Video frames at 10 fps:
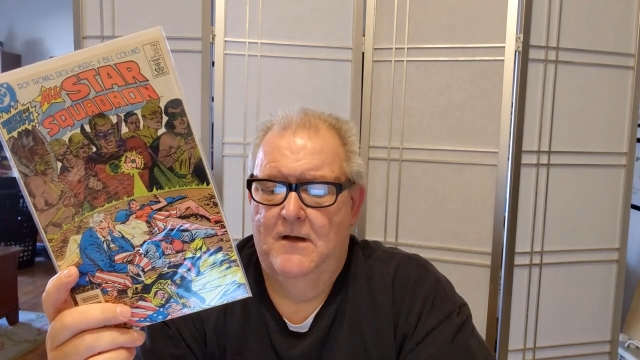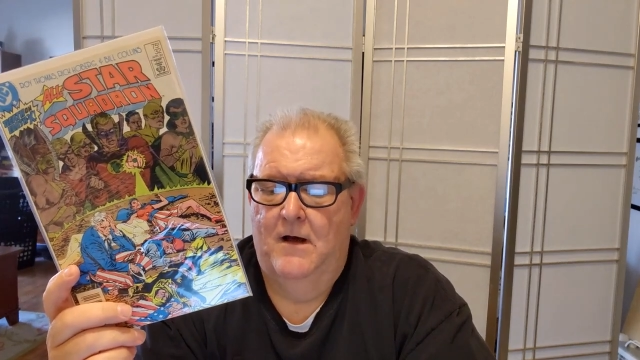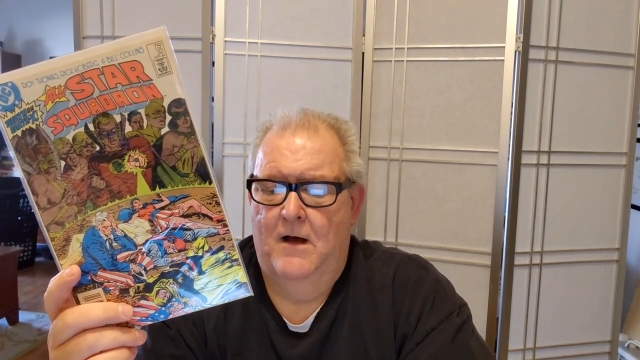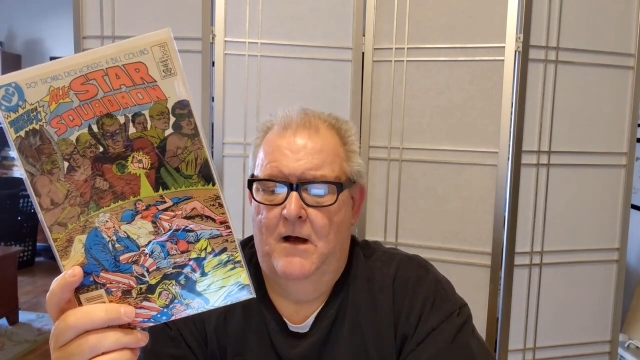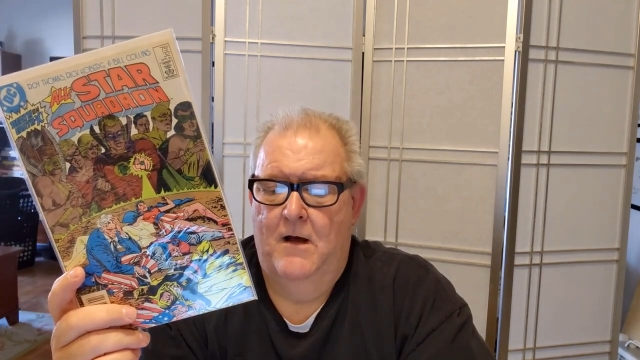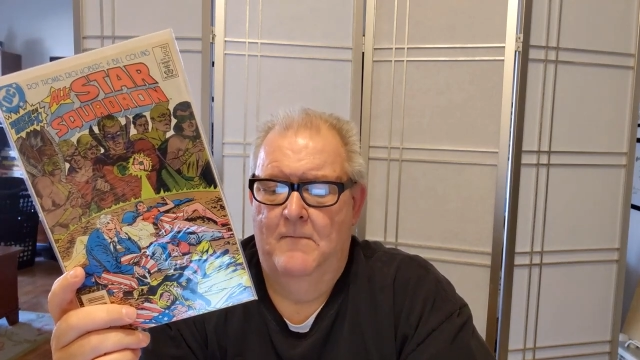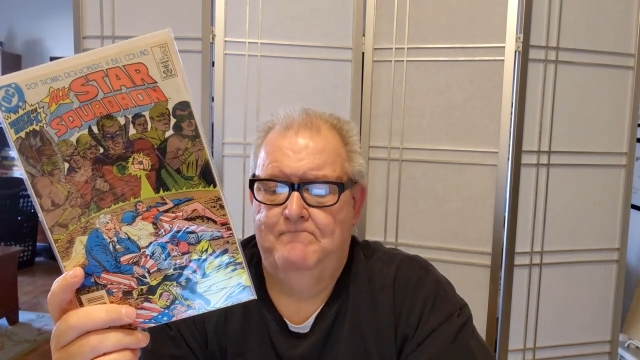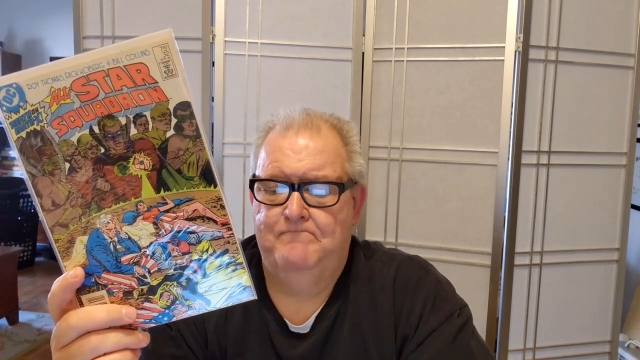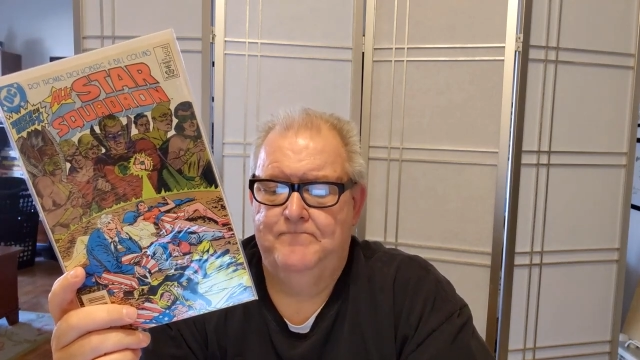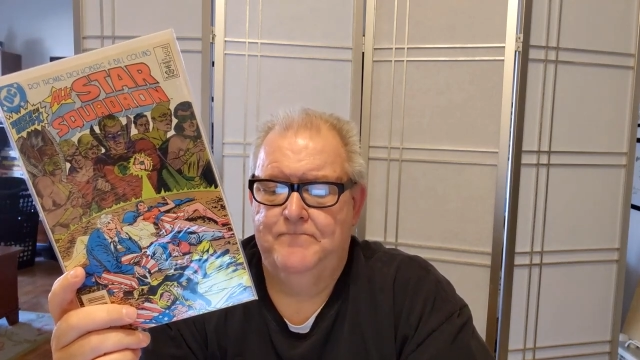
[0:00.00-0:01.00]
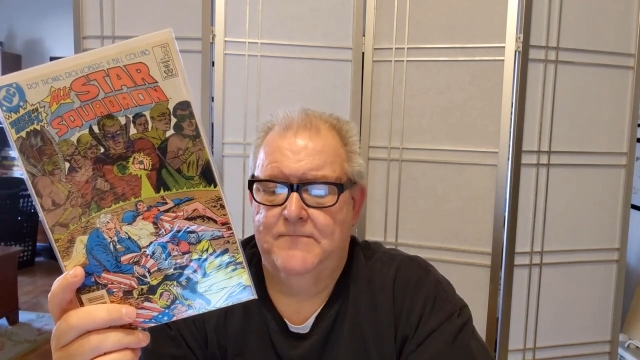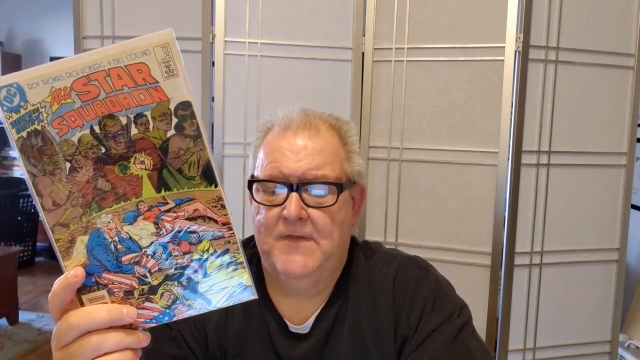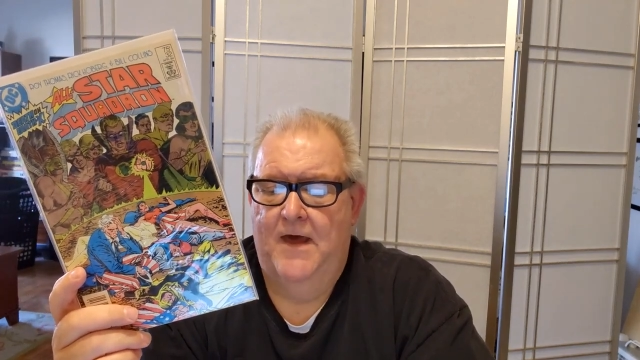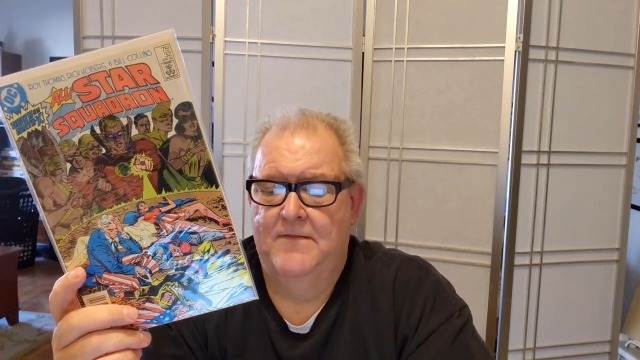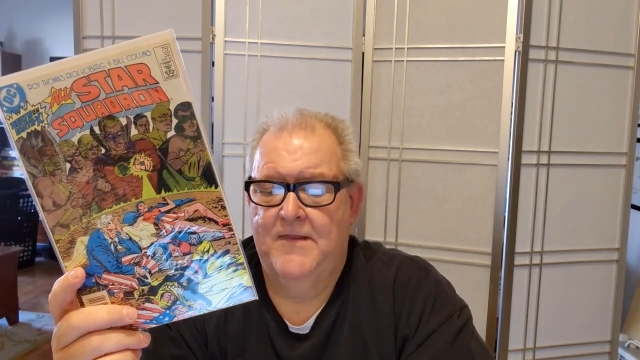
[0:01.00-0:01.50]
And
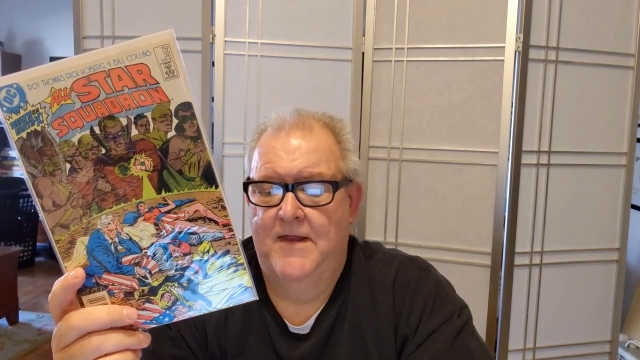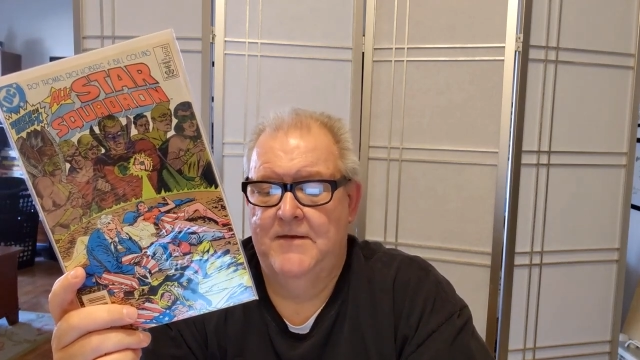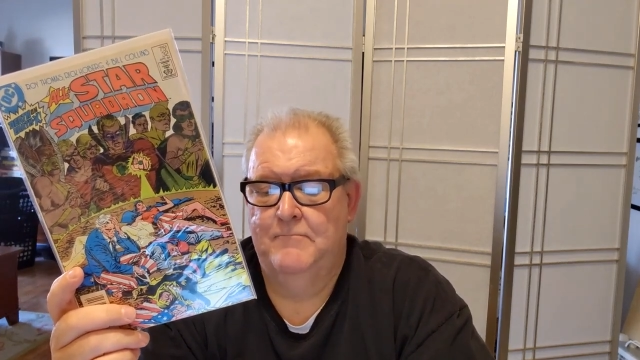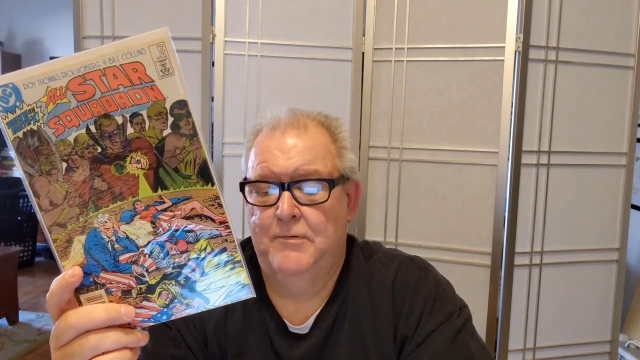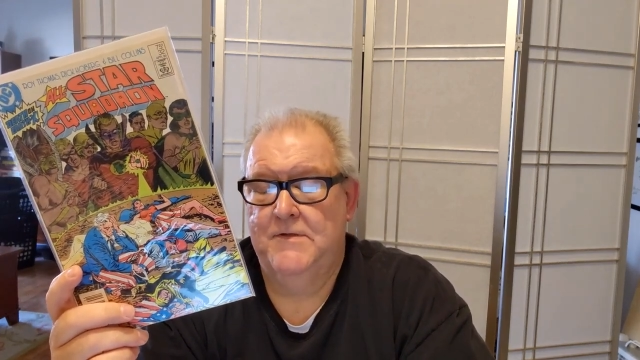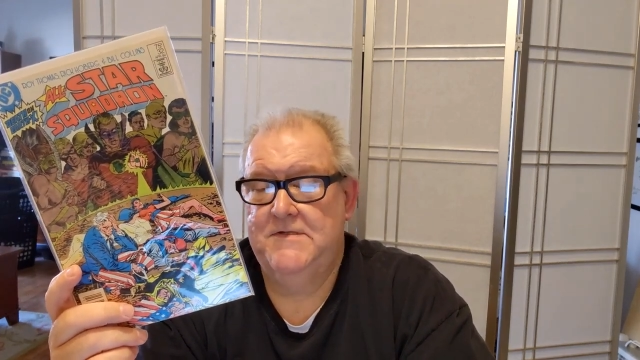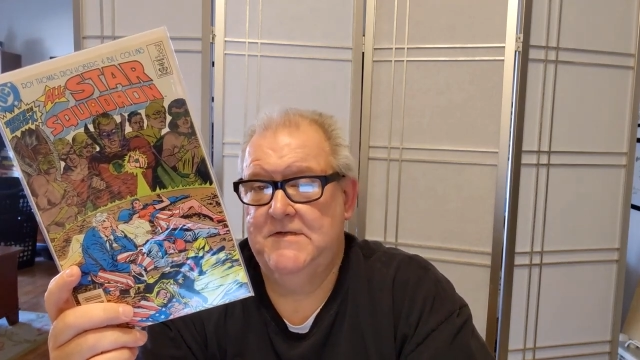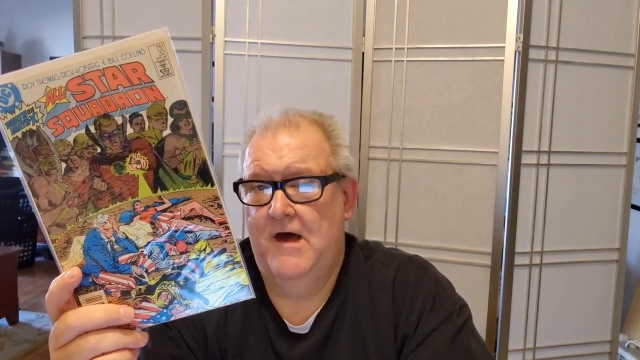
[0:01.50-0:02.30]
then in Police